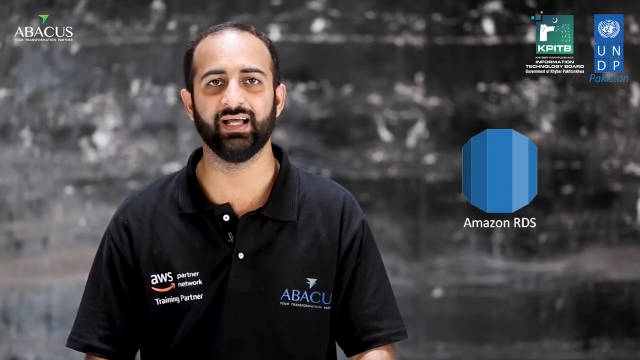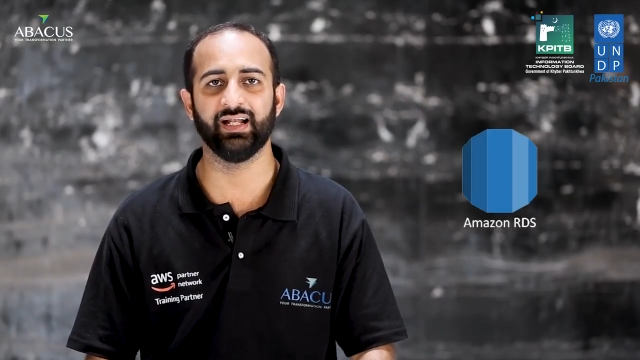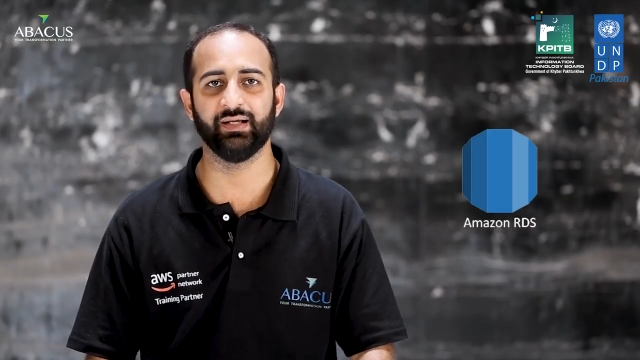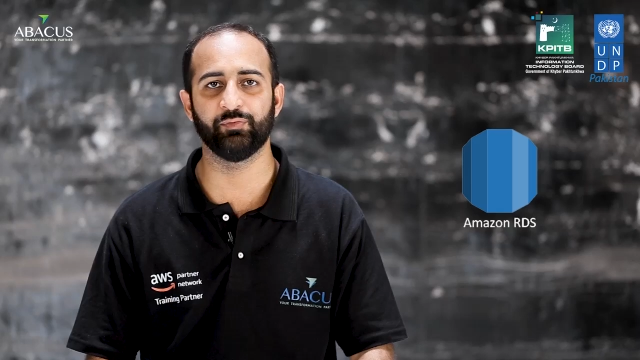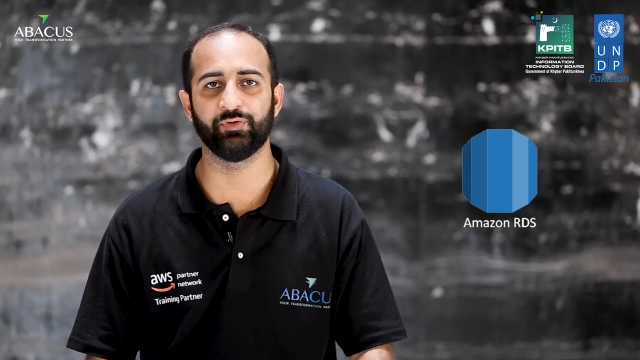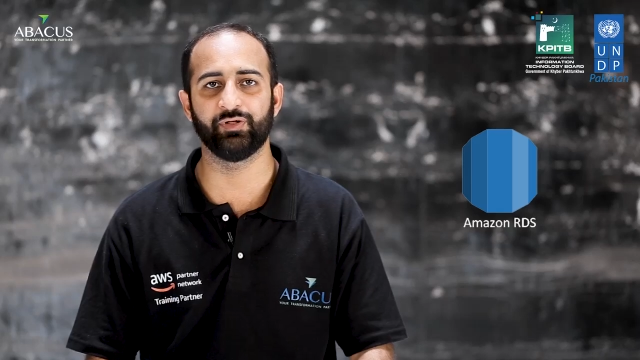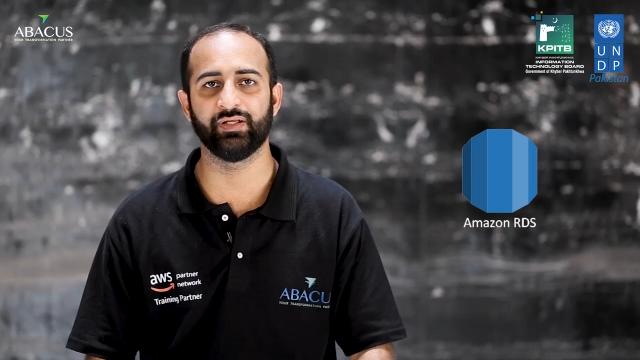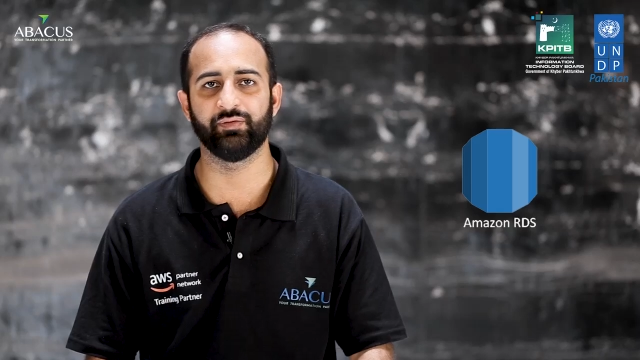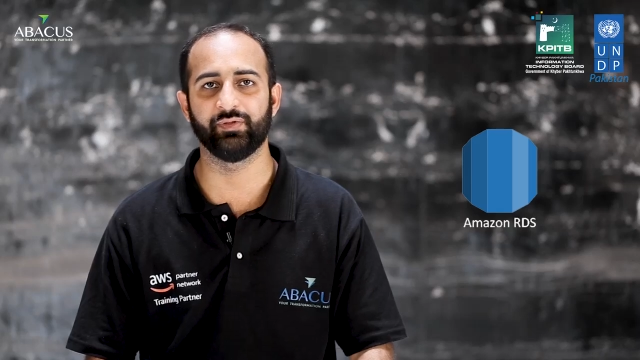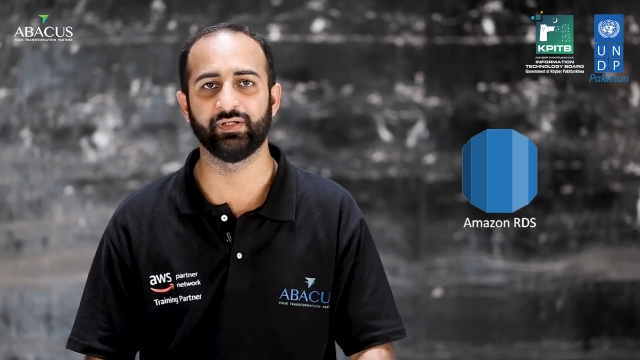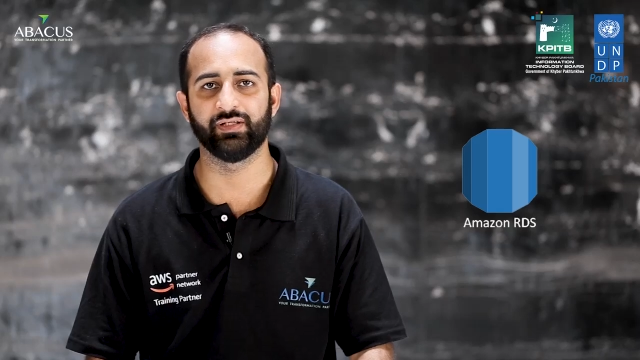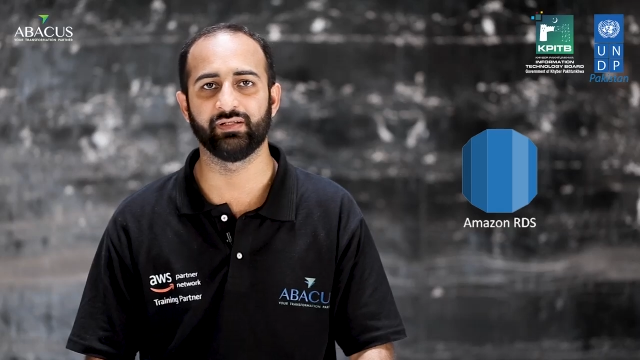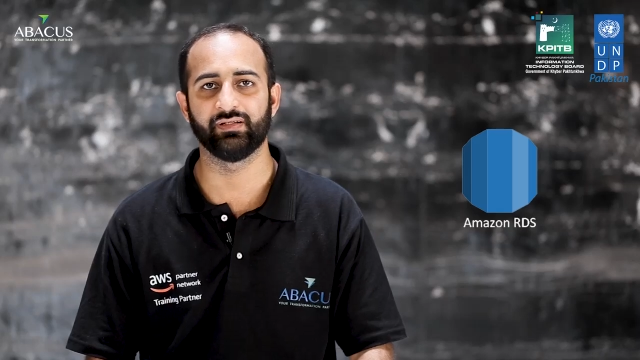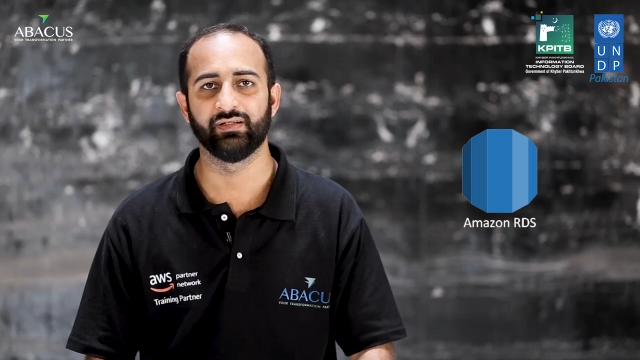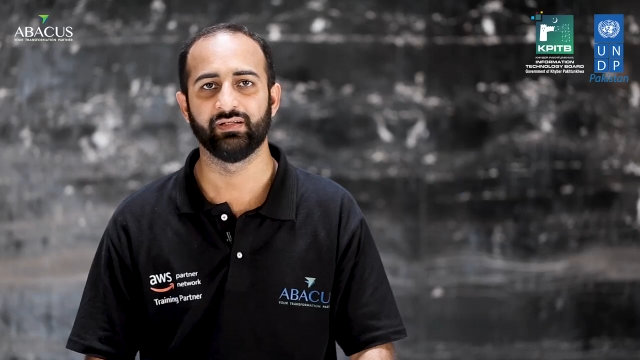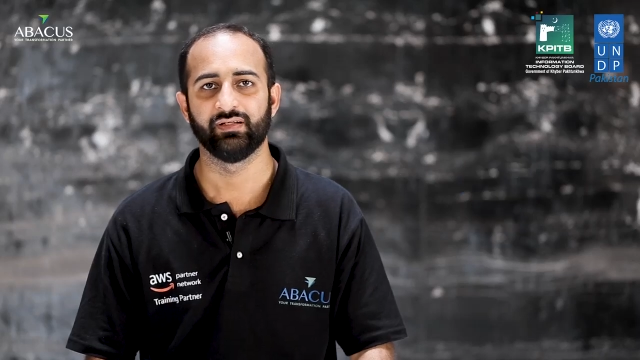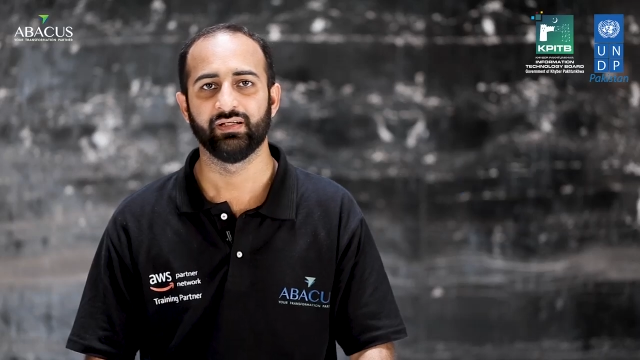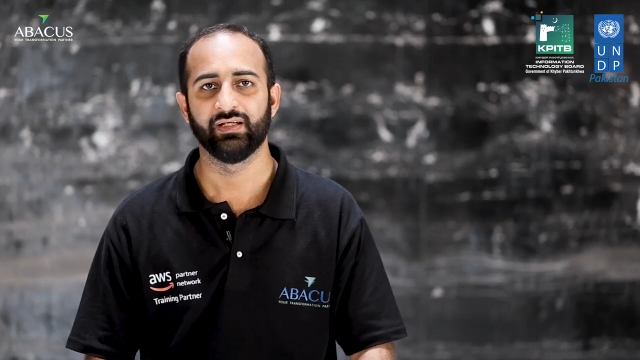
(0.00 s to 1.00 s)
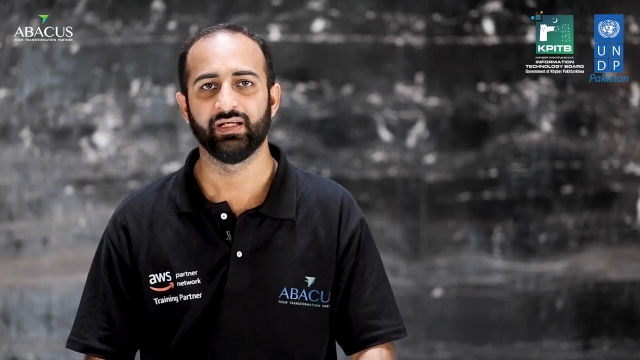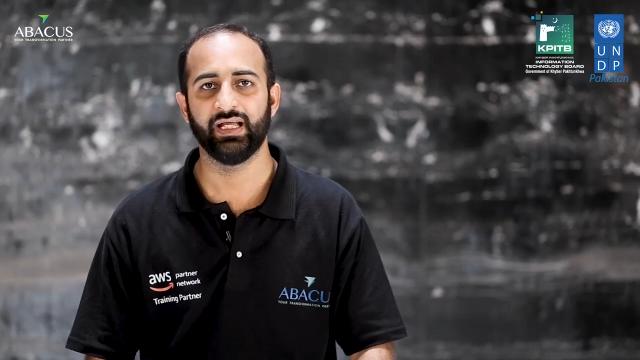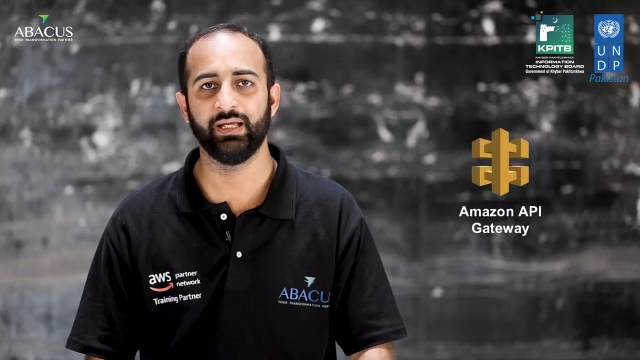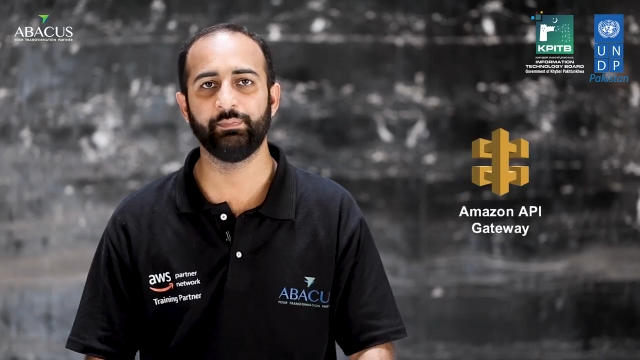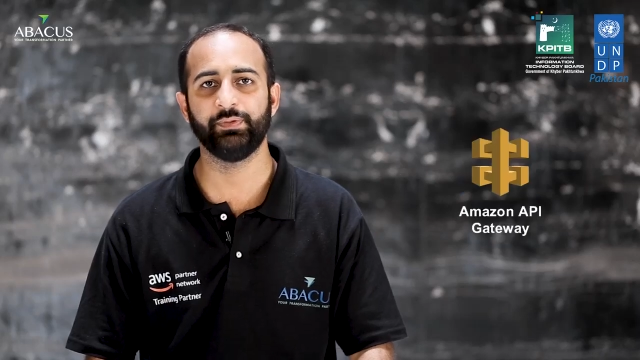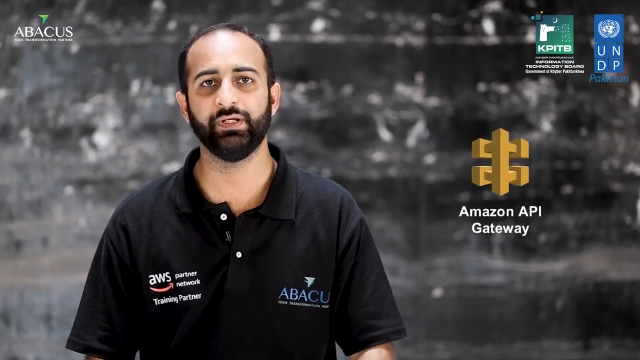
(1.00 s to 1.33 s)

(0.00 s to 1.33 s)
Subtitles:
DynamoDB,